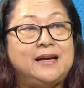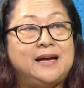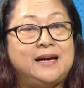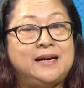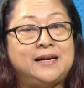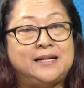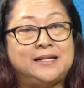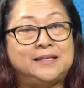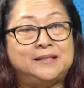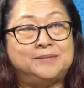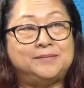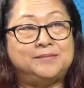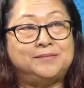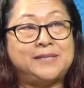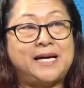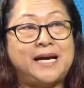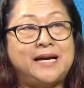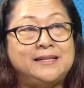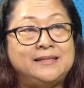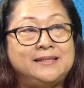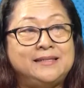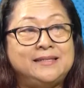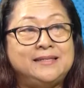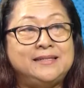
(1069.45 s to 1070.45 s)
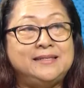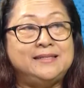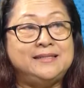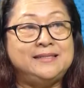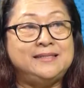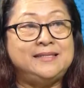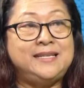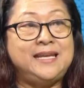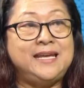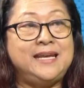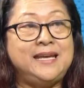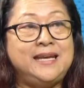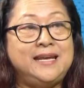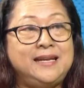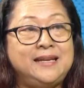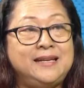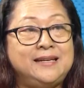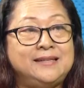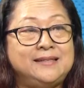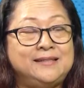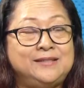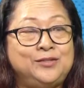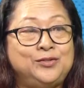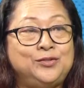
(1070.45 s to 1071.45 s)
And they
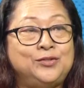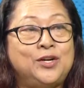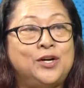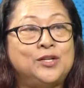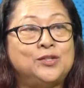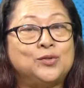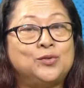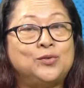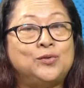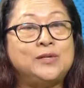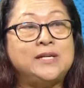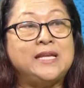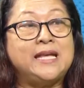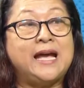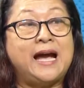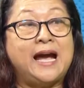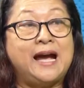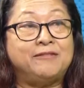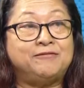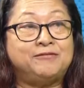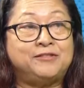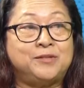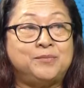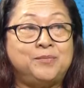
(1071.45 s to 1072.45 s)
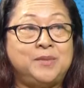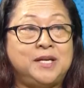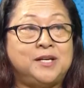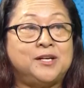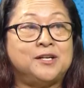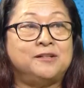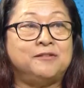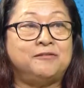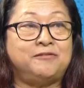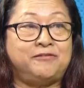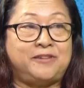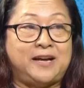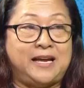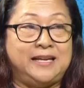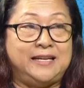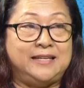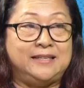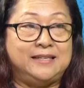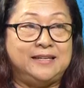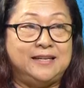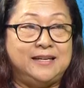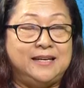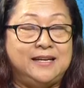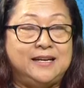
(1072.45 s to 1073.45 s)
do not only have to be
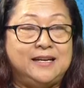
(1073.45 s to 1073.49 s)
confined